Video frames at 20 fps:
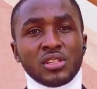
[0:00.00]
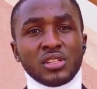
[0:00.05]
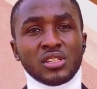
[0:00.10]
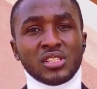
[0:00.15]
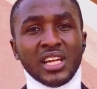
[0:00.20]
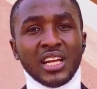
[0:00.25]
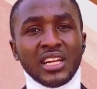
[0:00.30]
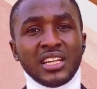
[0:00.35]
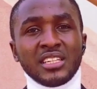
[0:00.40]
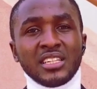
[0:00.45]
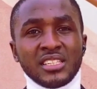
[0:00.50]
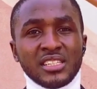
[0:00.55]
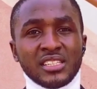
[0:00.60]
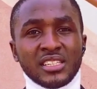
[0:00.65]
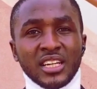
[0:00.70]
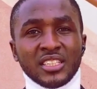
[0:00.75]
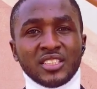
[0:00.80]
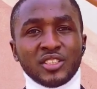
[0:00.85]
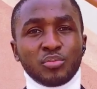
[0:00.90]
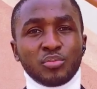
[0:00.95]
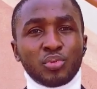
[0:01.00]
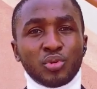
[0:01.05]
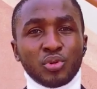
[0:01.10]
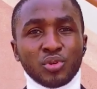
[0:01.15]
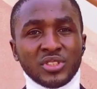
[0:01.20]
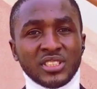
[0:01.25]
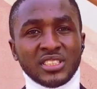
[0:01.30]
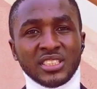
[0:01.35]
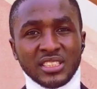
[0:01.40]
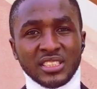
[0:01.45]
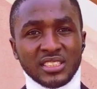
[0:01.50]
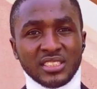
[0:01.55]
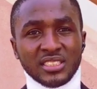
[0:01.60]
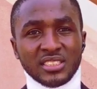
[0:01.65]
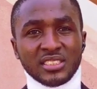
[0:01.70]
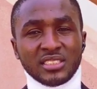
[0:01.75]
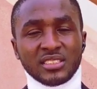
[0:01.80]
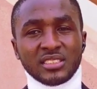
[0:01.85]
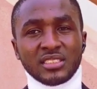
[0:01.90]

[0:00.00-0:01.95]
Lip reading: challenges as a process.